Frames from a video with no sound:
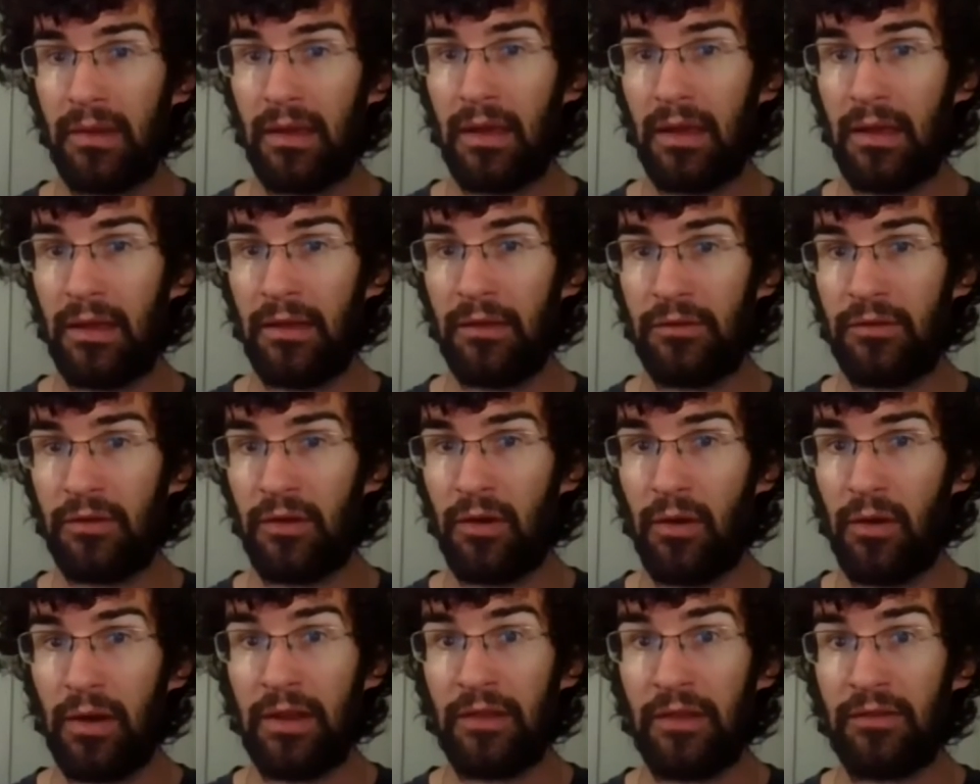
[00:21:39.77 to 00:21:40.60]
And
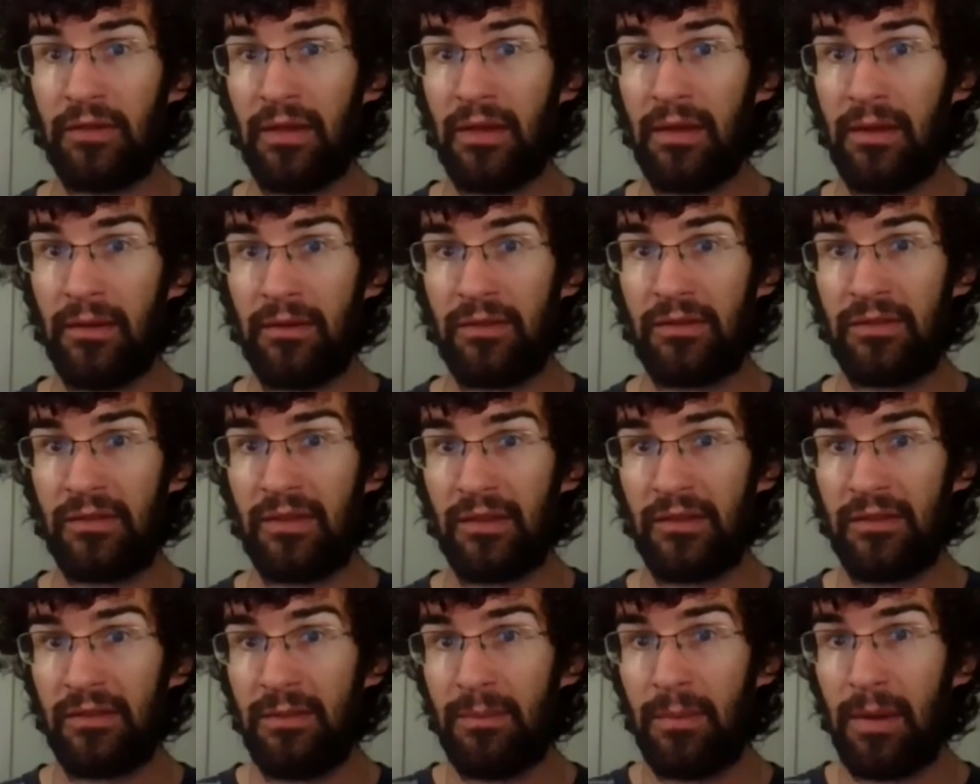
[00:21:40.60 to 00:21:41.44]
so, and it's a
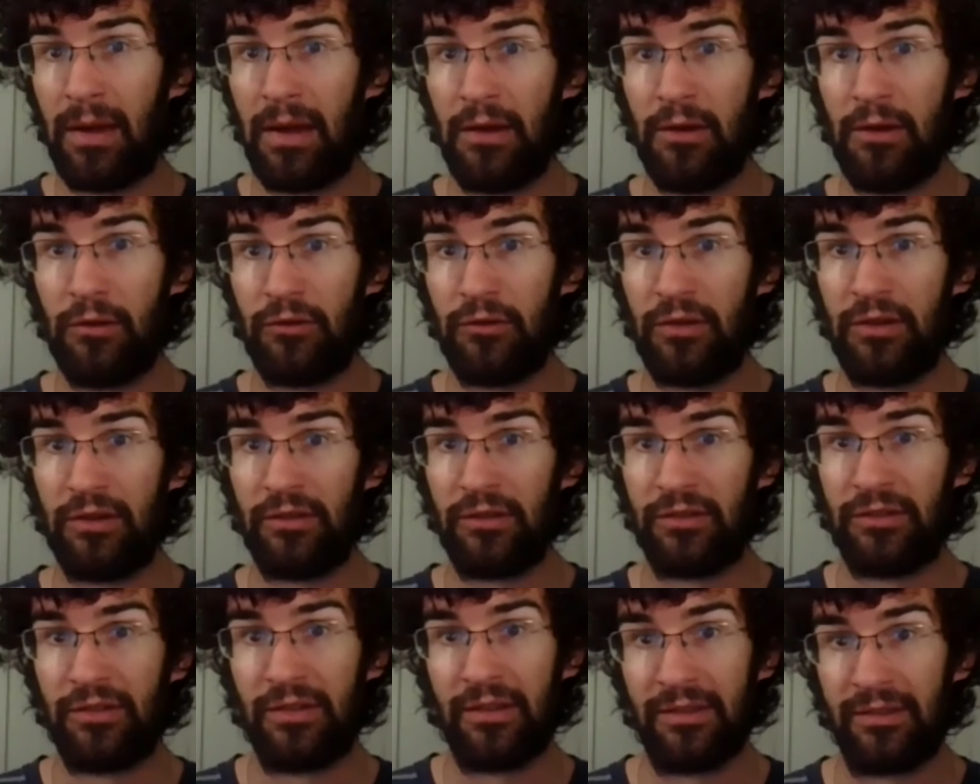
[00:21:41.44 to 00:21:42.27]
60, mind you, she's
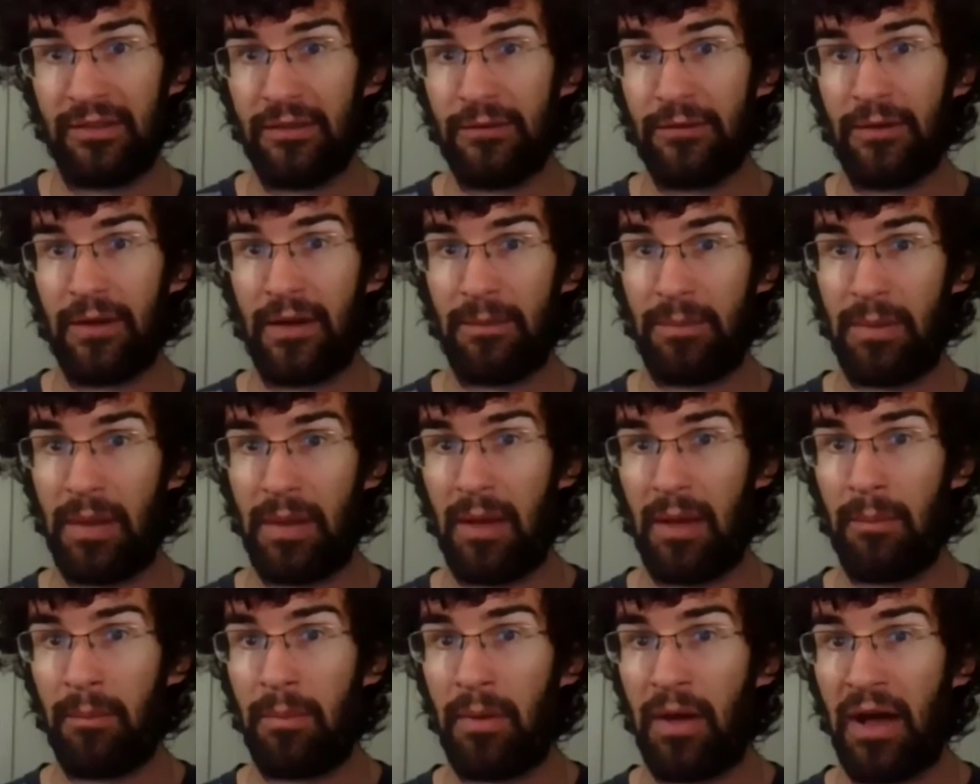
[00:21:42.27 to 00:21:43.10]
a
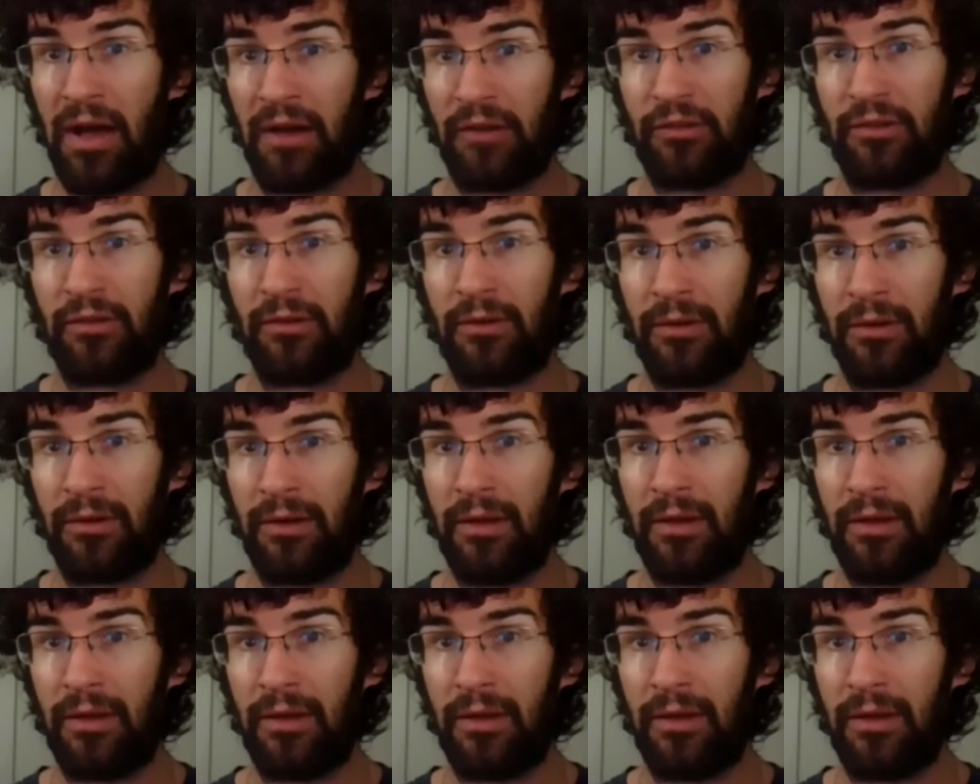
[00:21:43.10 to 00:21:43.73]
65-pound boxer.